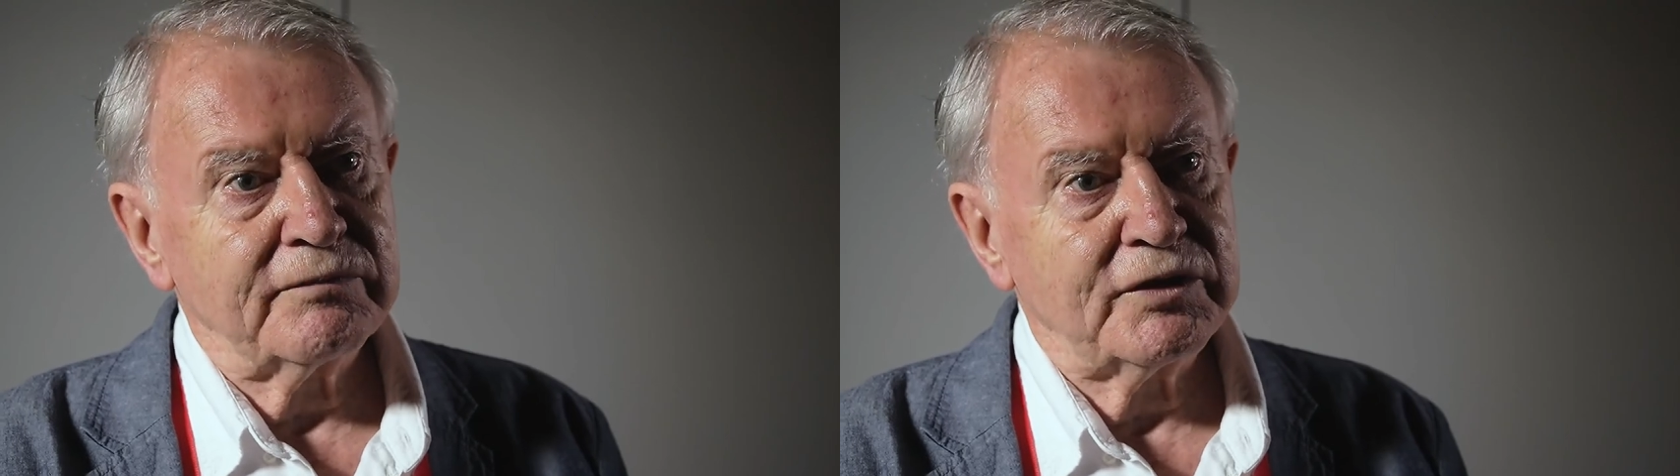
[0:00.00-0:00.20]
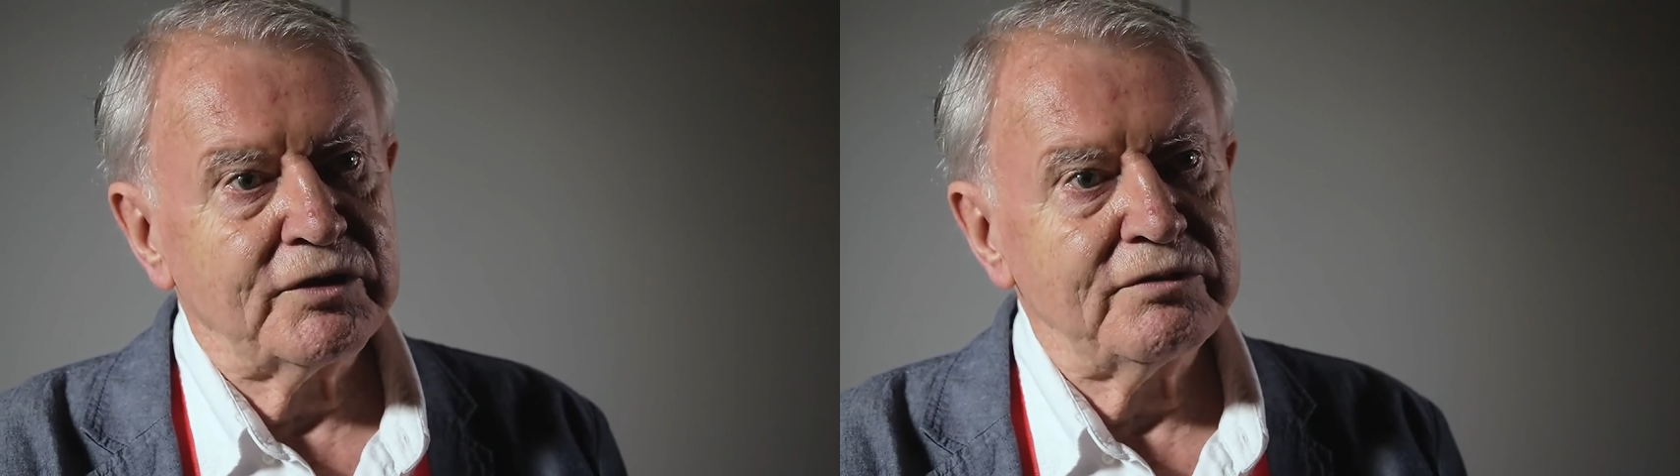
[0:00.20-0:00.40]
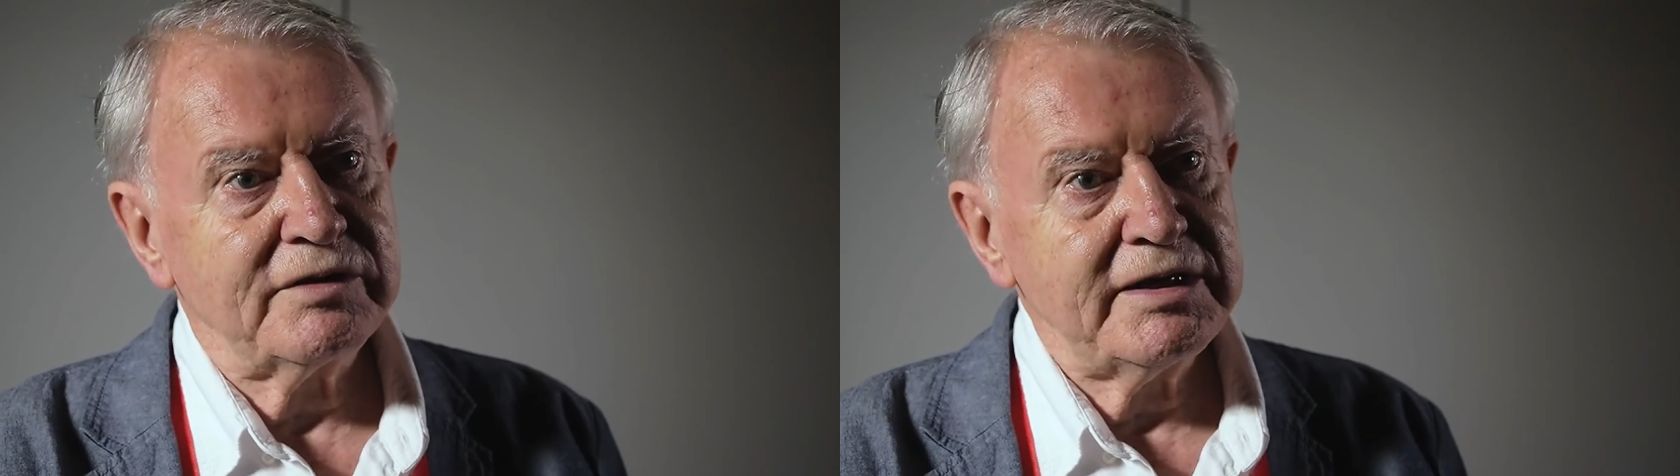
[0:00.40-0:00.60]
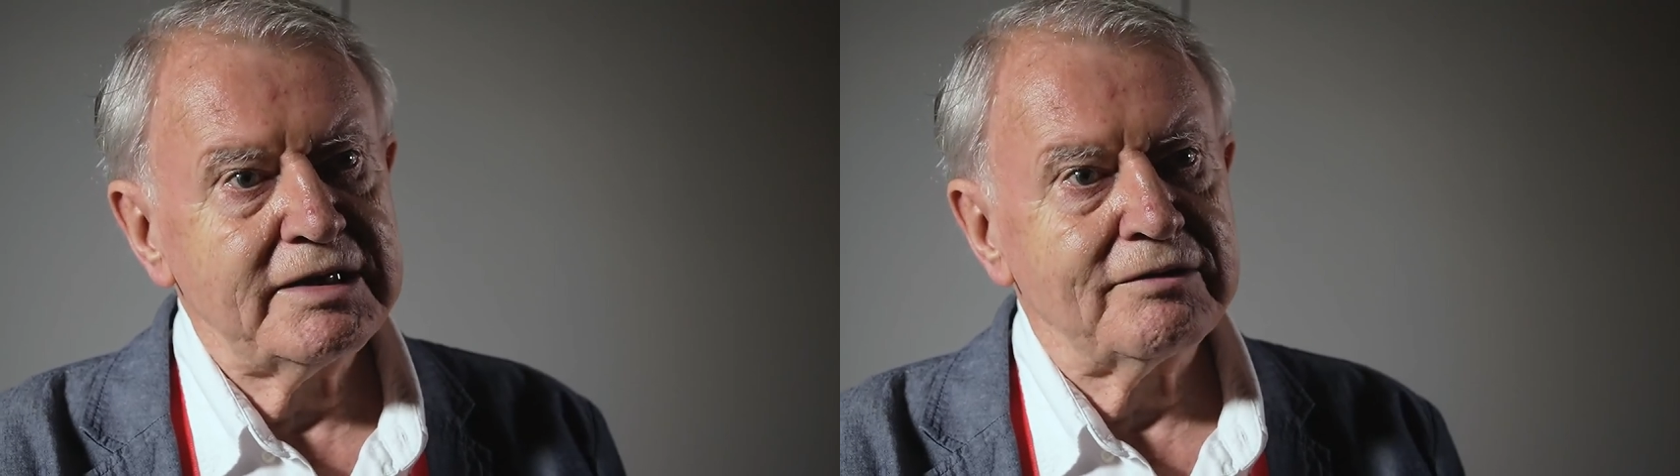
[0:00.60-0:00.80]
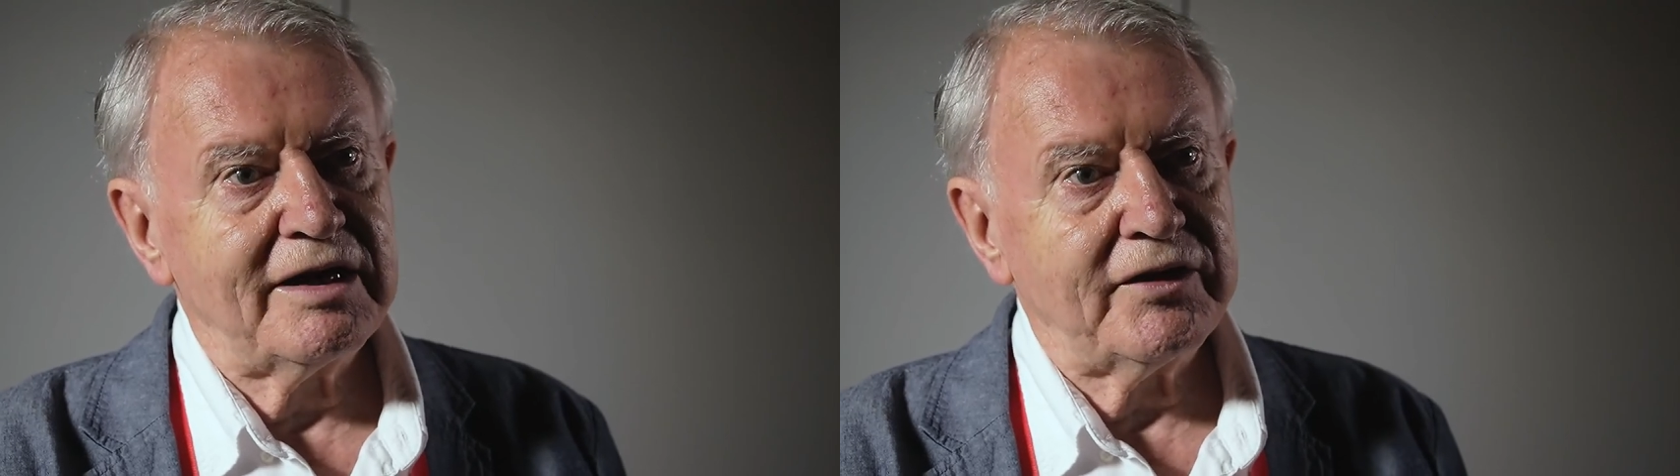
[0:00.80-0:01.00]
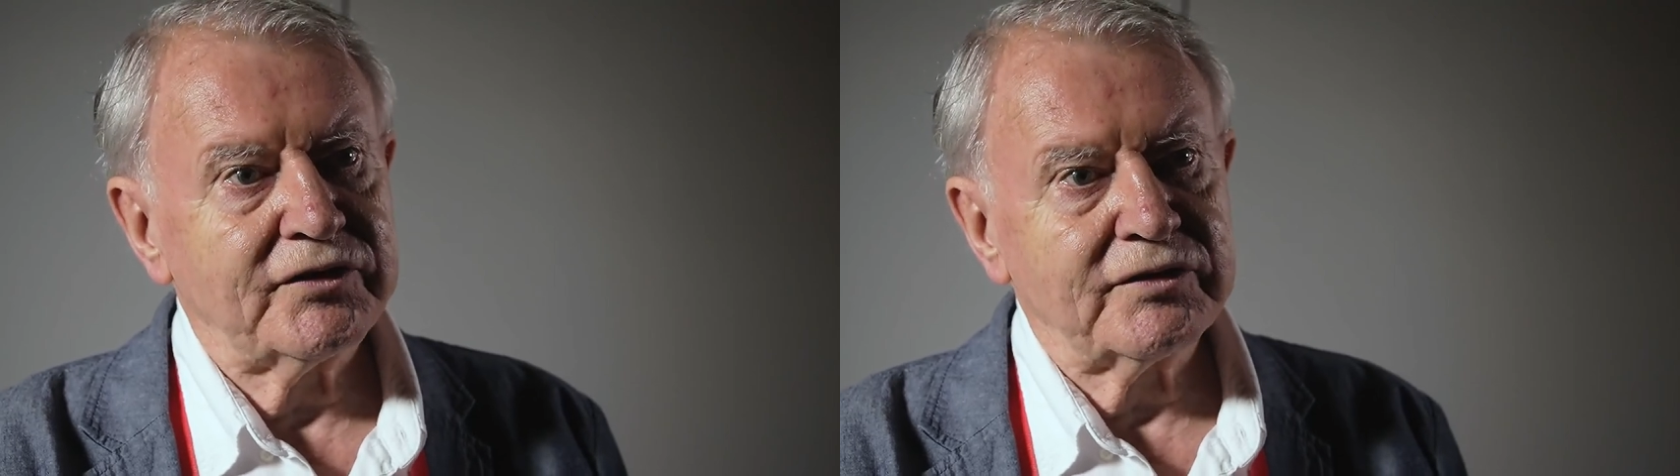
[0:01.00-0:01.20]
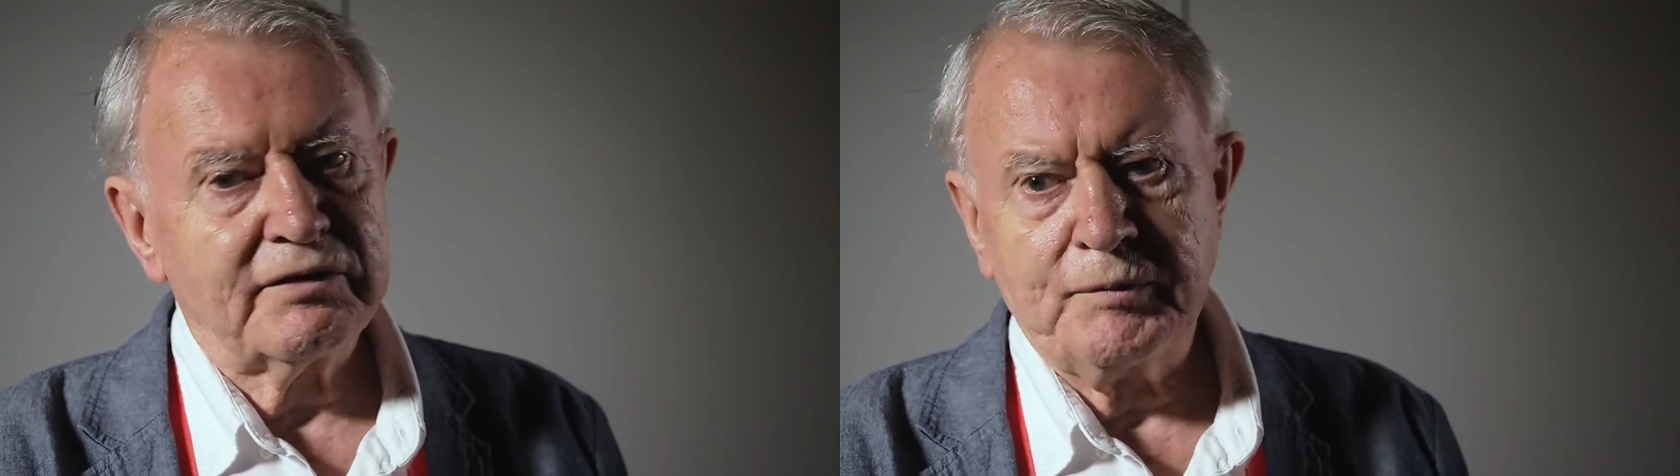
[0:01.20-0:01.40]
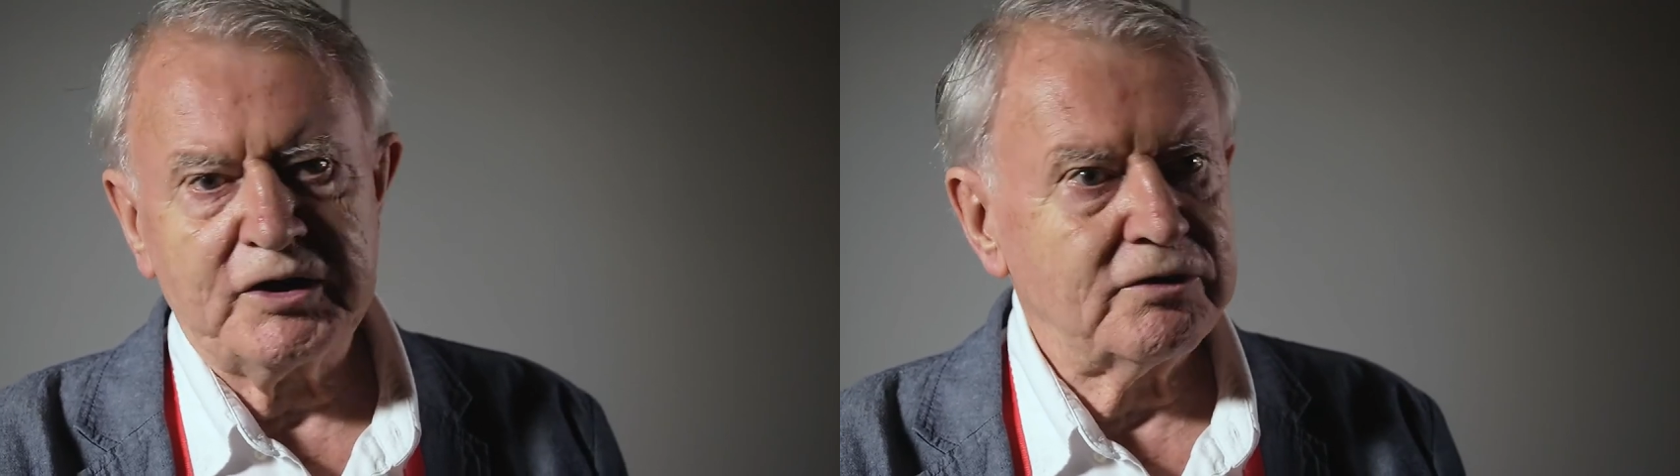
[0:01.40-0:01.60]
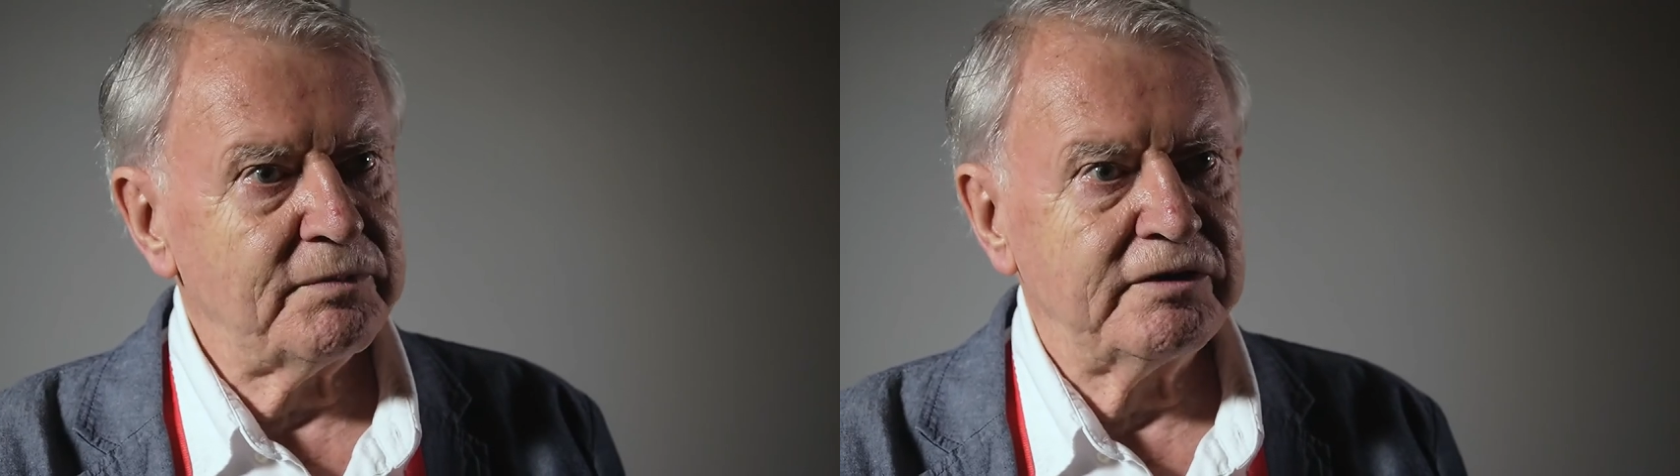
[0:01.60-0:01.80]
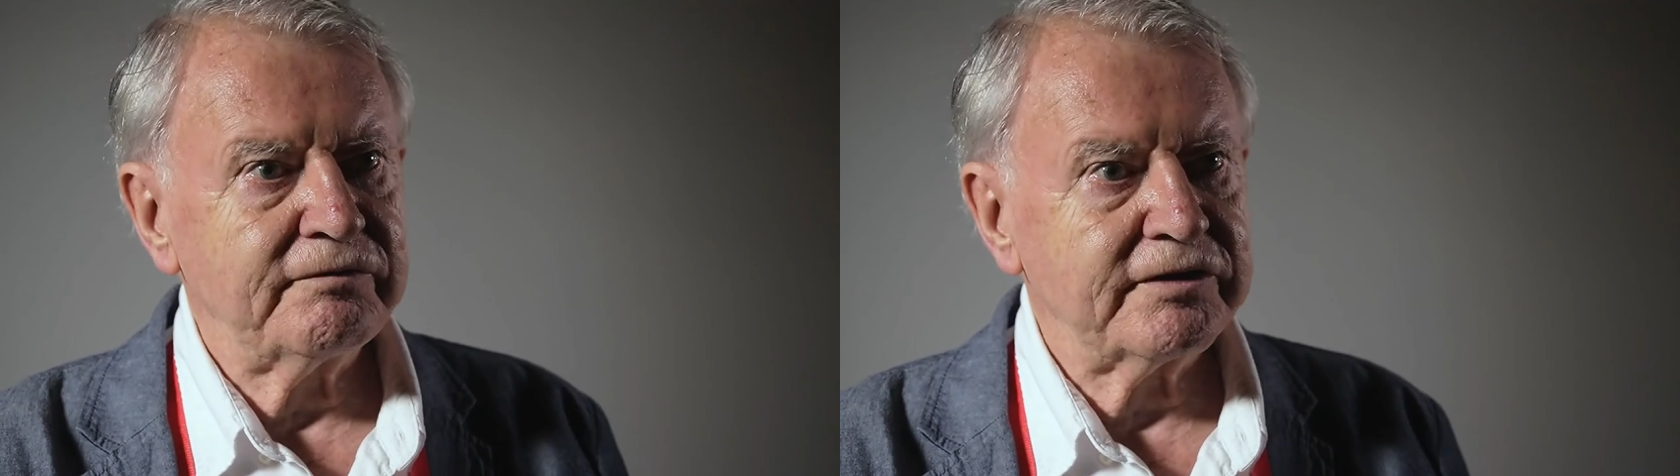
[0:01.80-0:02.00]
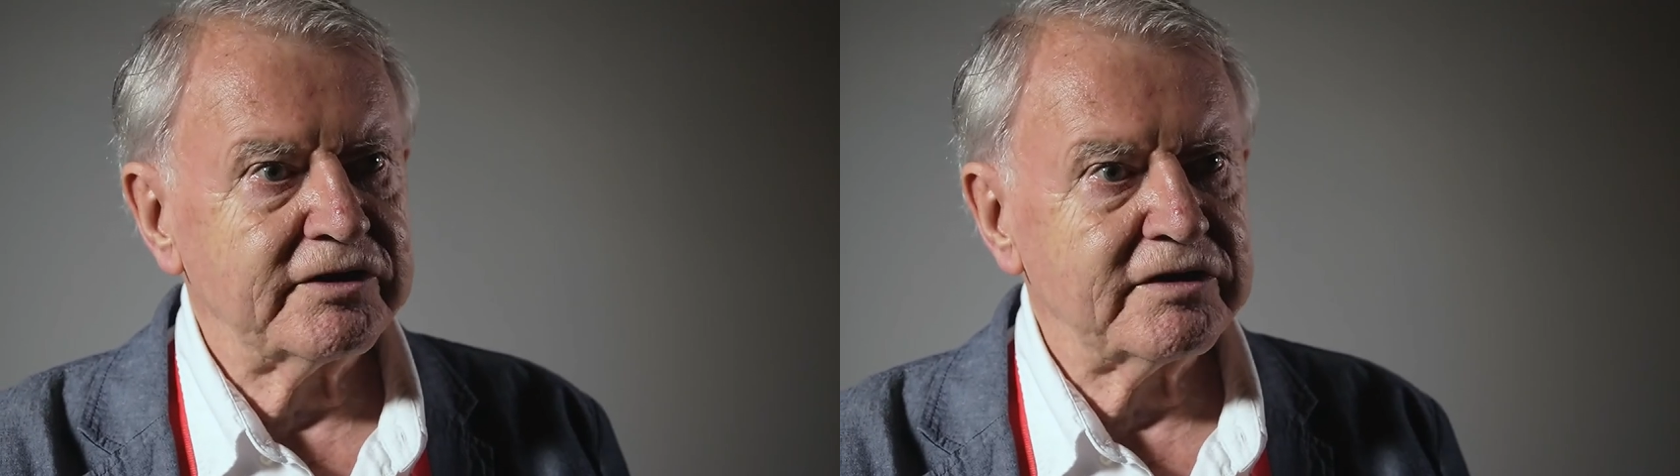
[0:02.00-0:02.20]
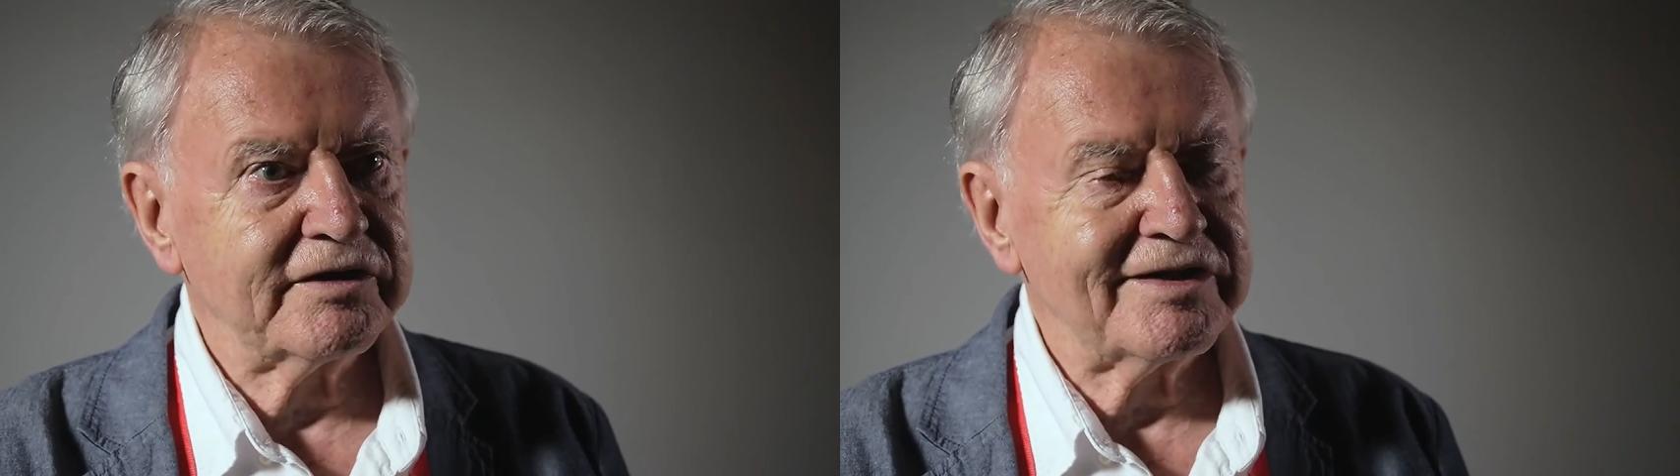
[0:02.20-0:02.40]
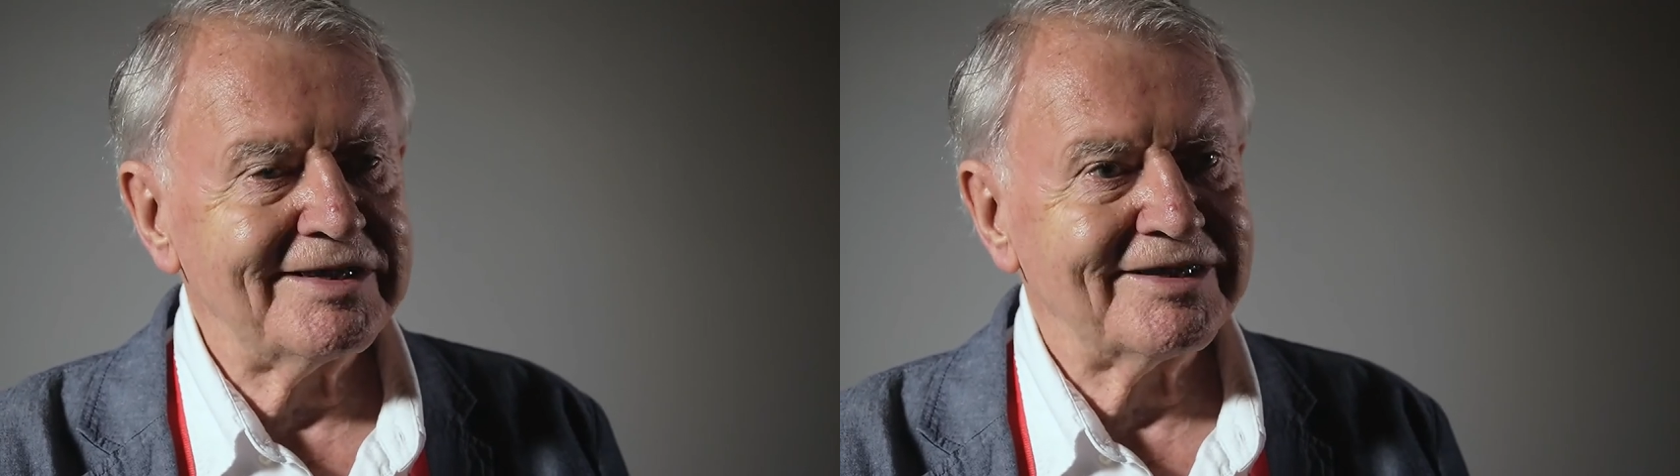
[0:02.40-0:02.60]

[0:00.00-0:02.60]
You don't need to ask about your bone fragility.